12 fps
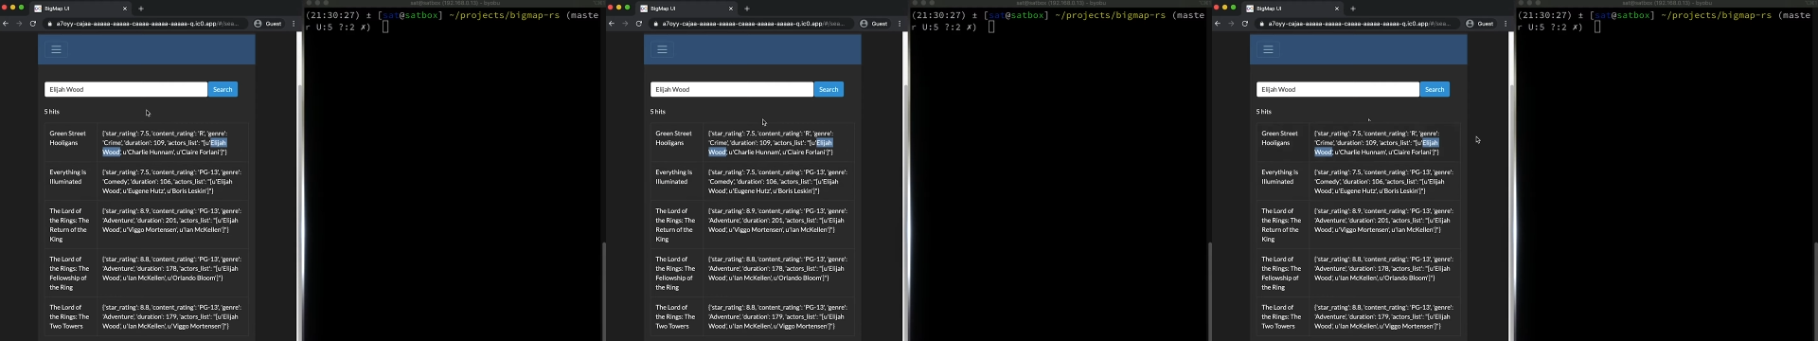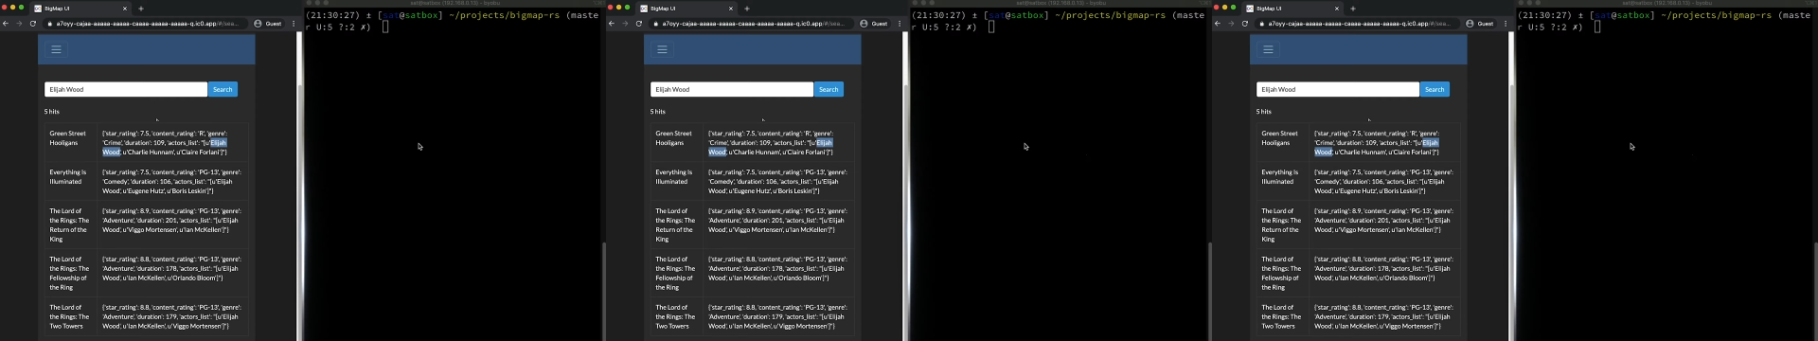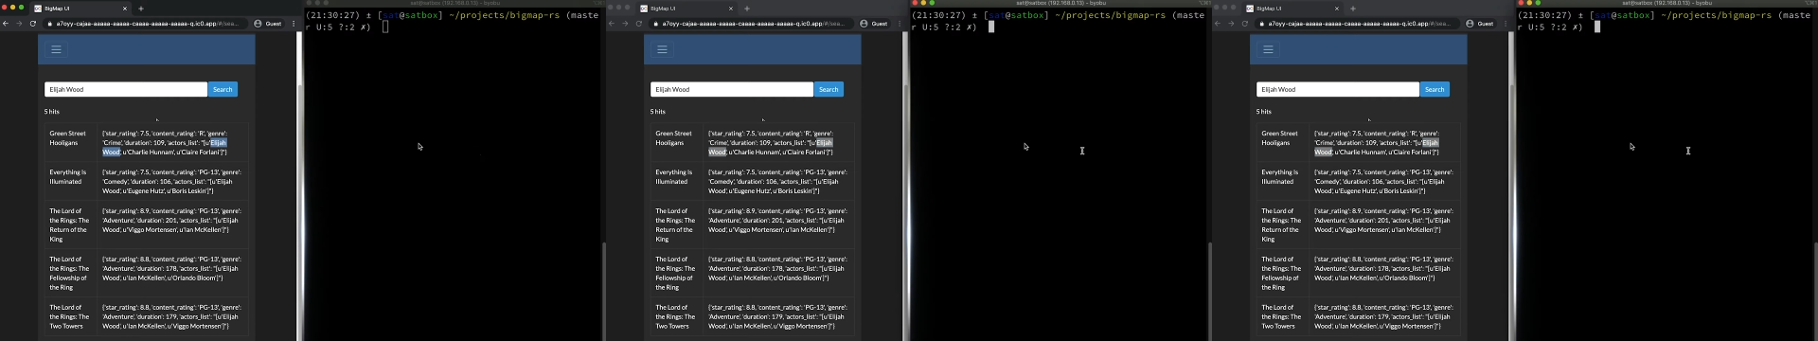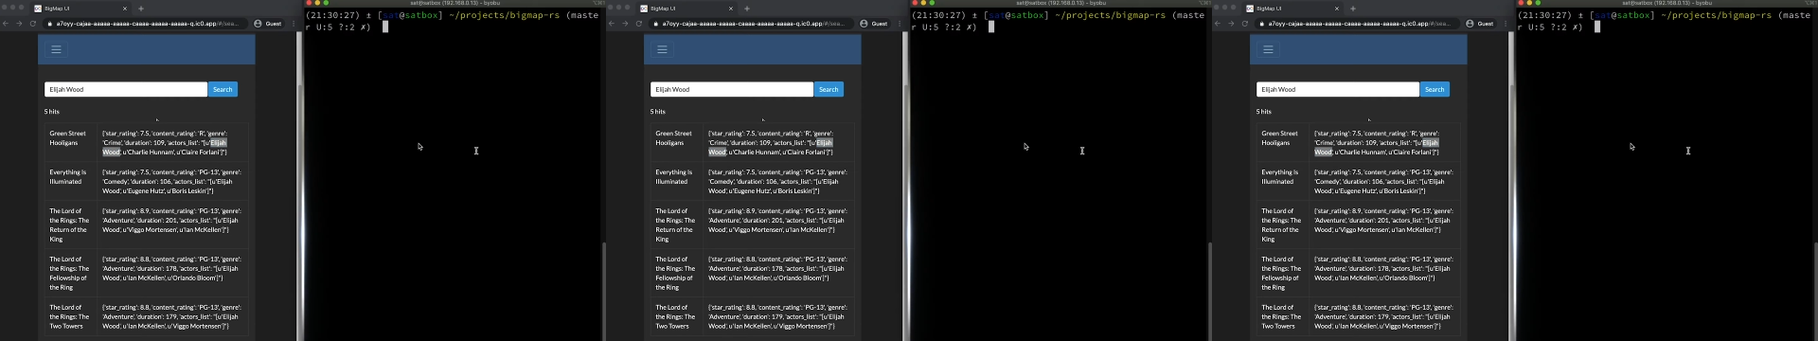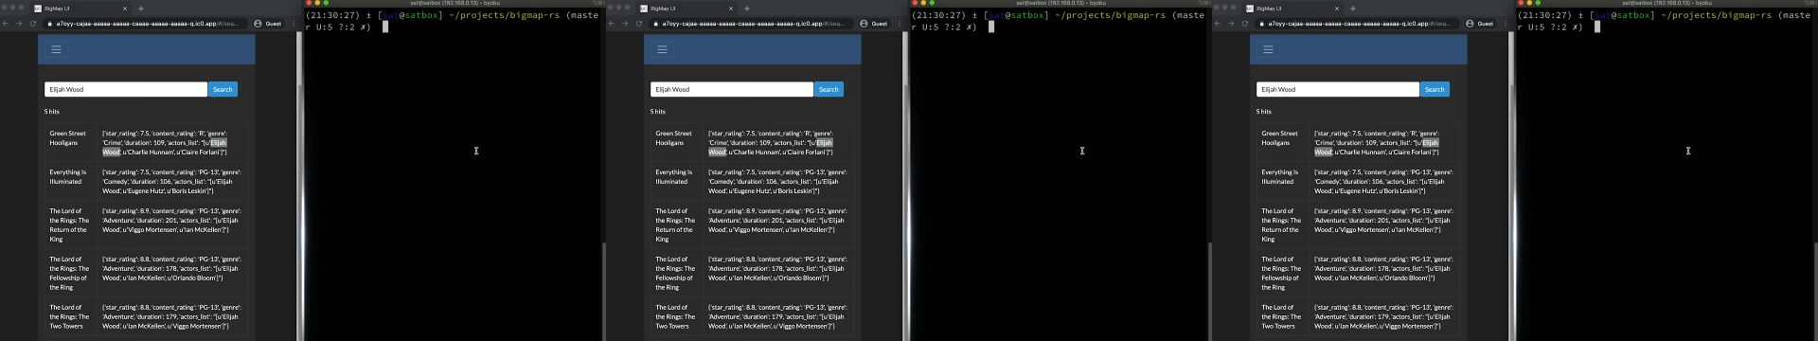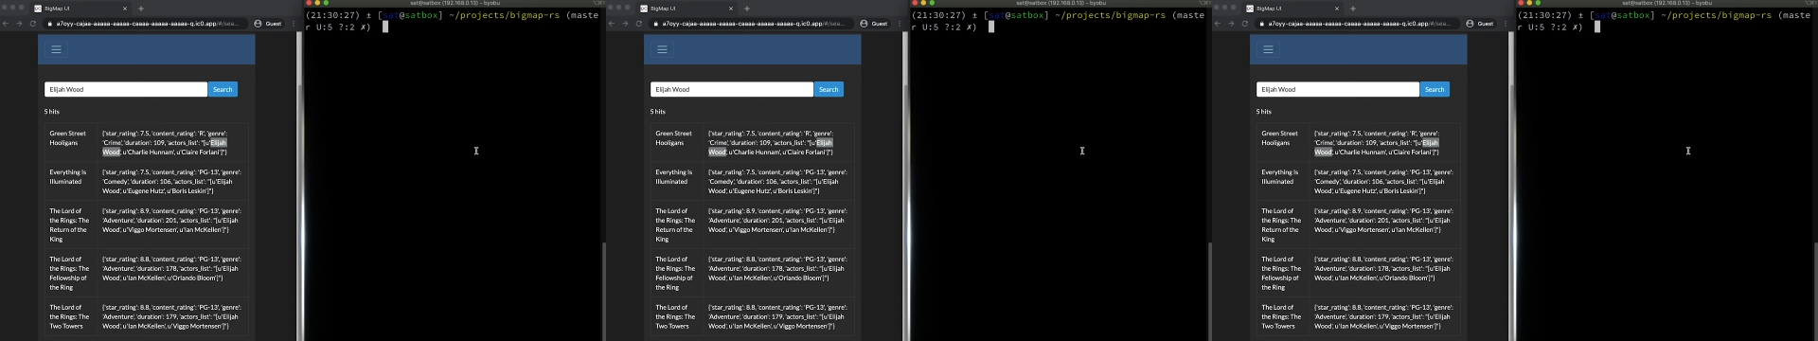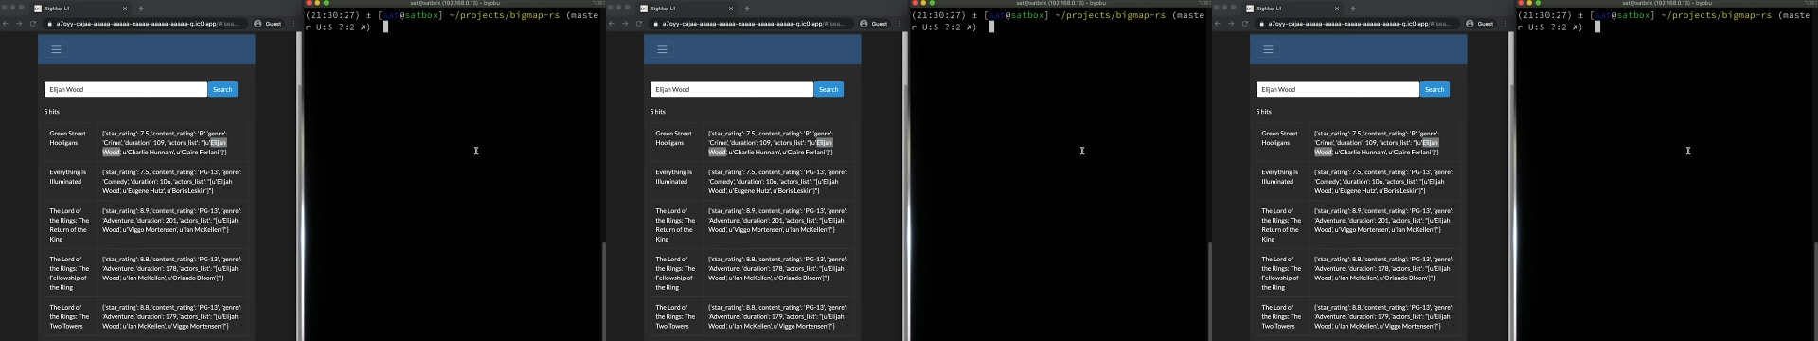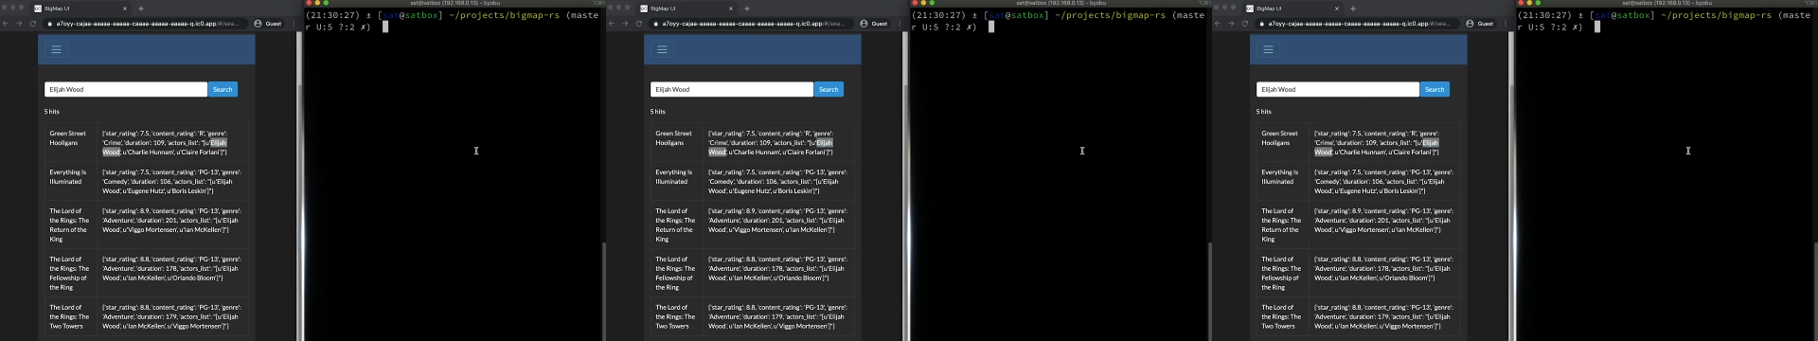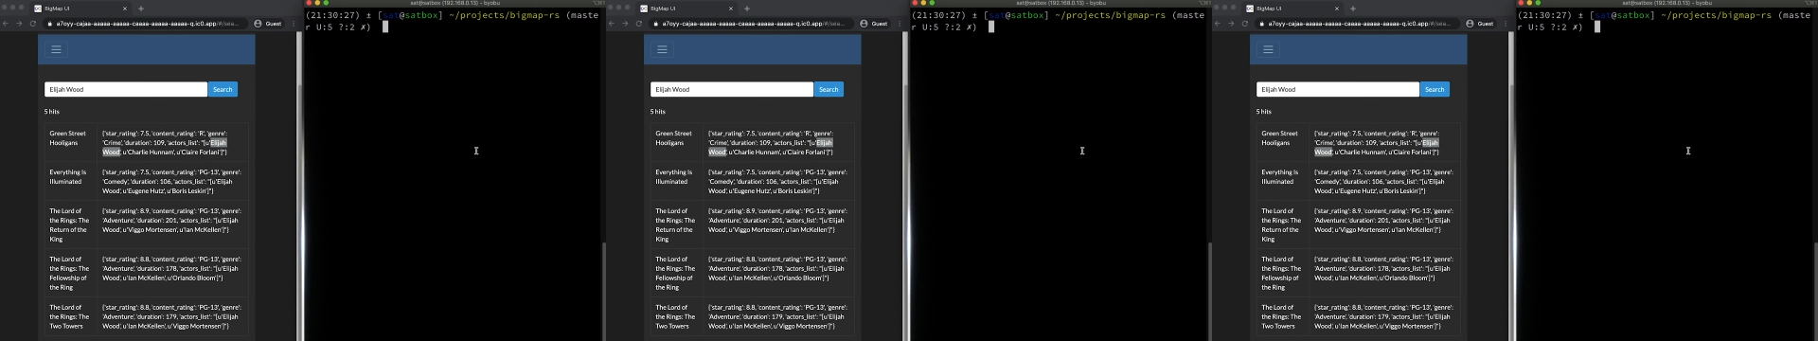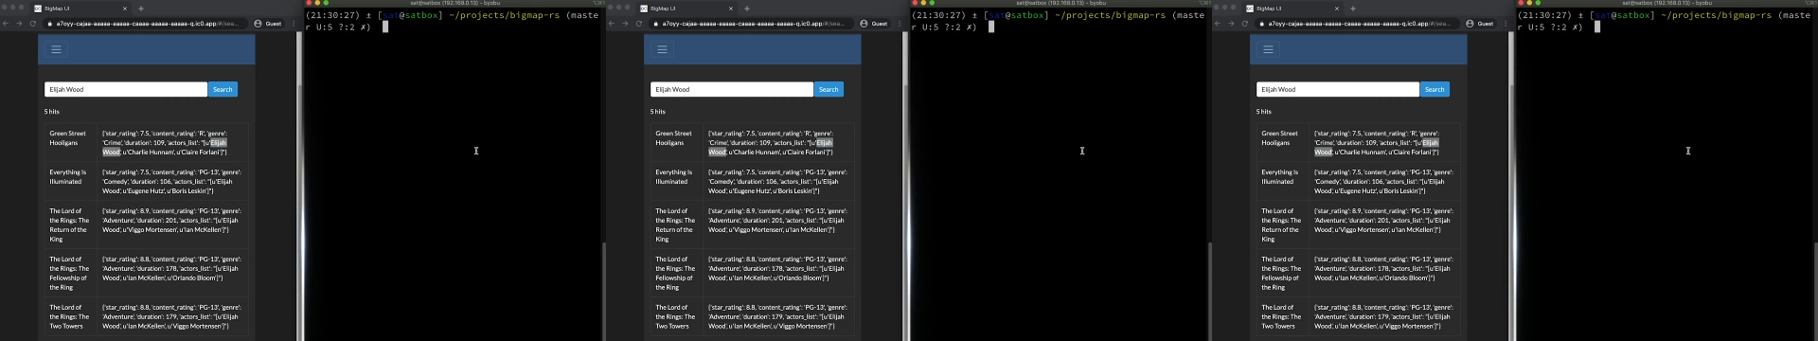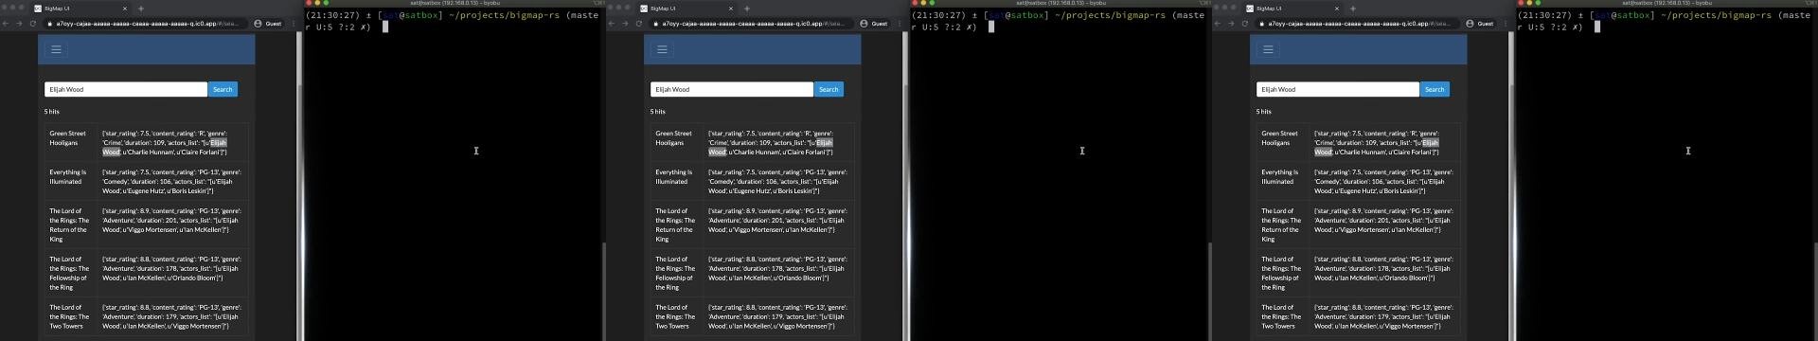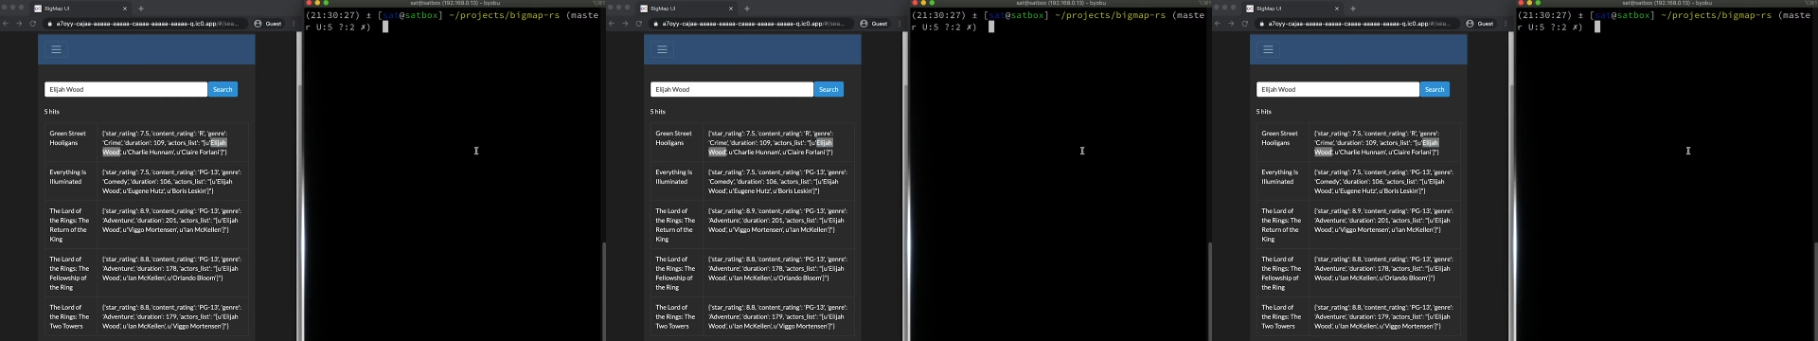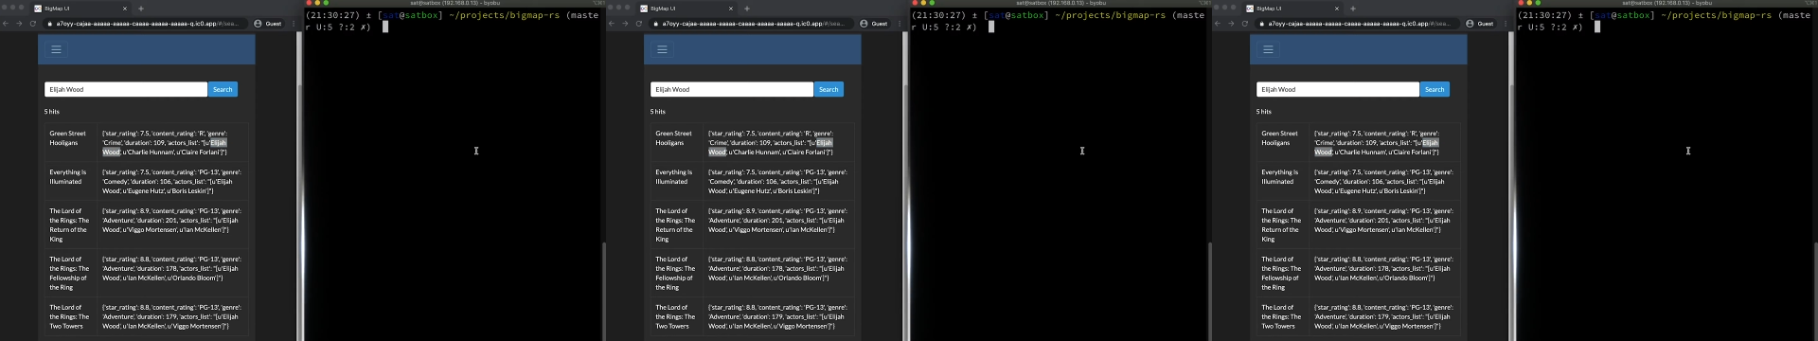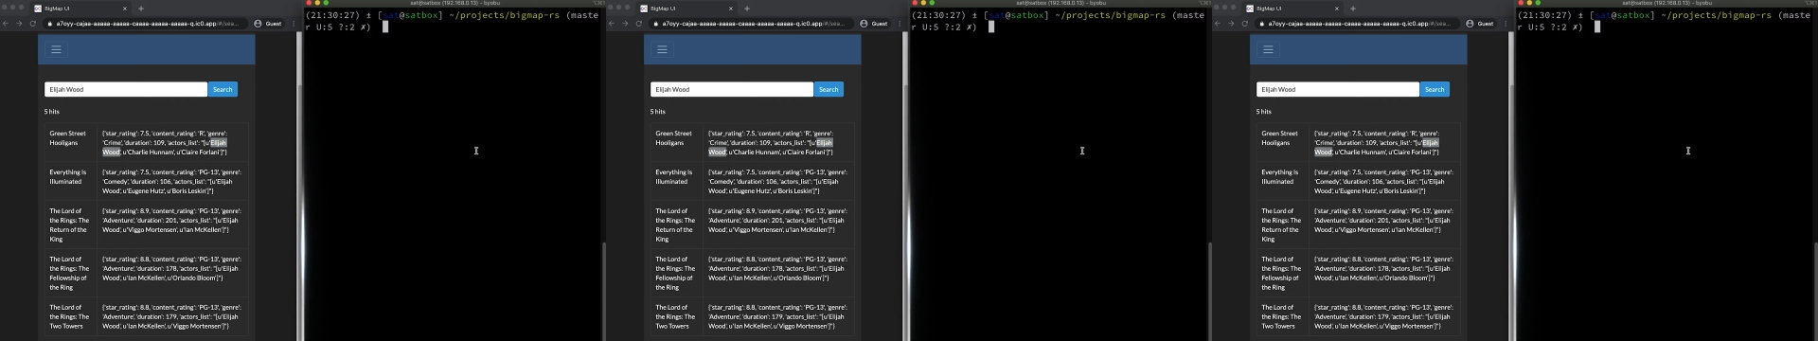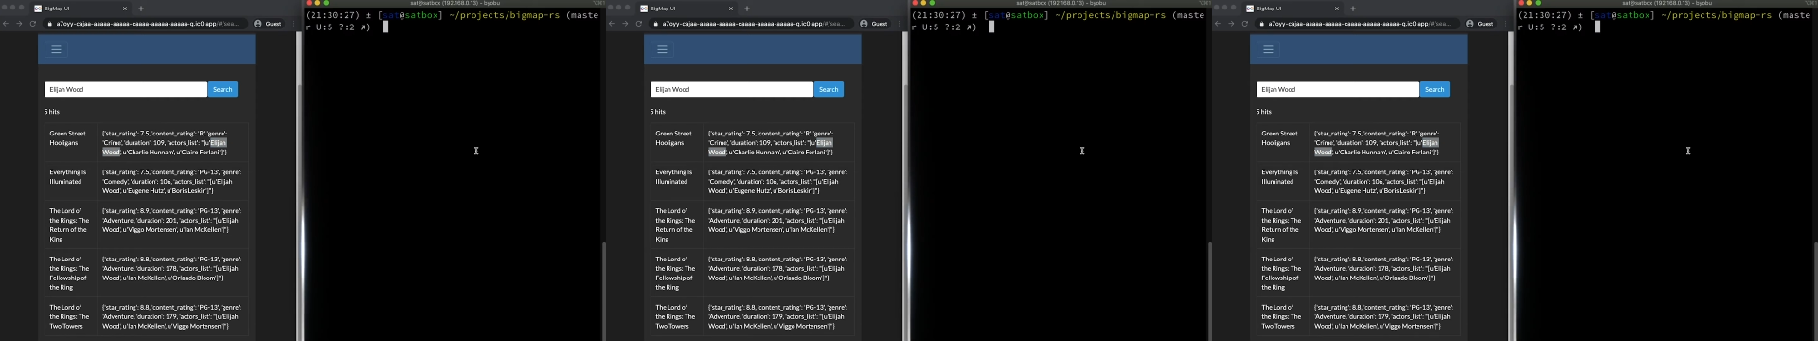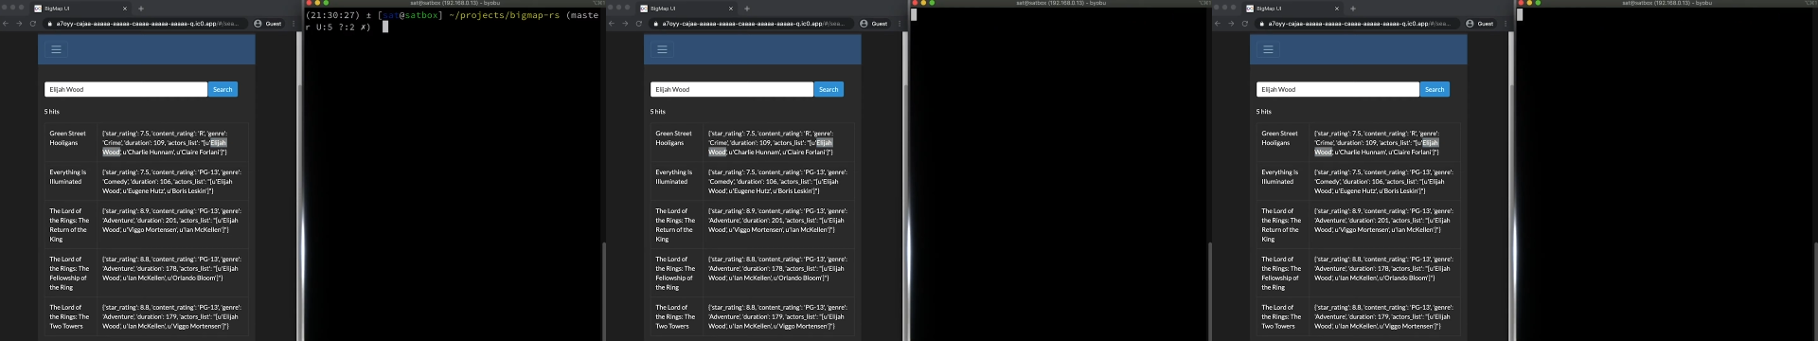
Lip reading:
[unreadable: no face in view]